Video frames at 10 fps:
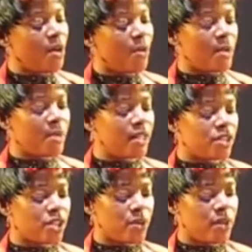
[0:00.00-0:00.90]
what I'm going
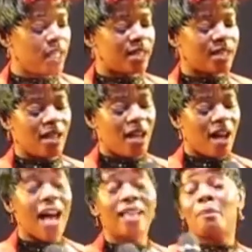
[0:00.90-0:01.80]
to do is,
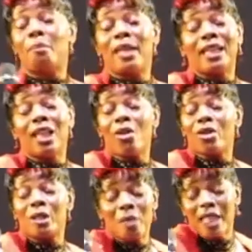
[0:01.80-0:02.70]
I had a big long
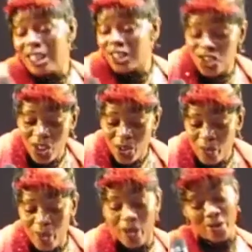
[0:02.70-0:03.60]
speech
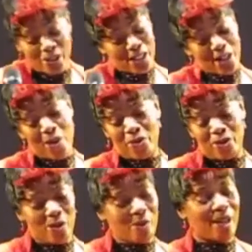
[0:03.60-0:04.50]
I was going to go
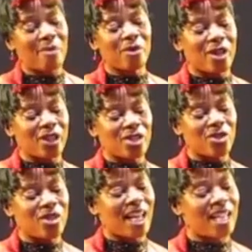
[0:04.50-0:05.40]
through, but I'm not going to
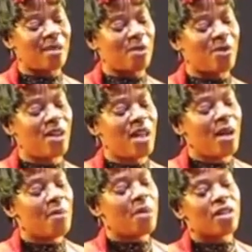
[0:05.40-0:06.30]
do that anymore,
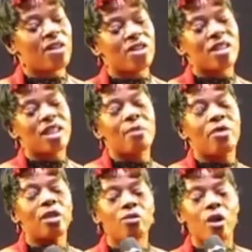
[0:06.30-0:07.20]
because
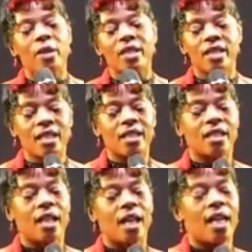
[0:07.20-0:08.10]
something that Robin said
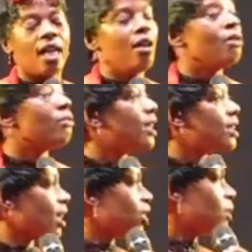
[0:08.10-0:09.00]
tonight really
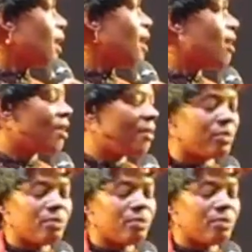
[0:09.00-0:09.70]
touched my heart.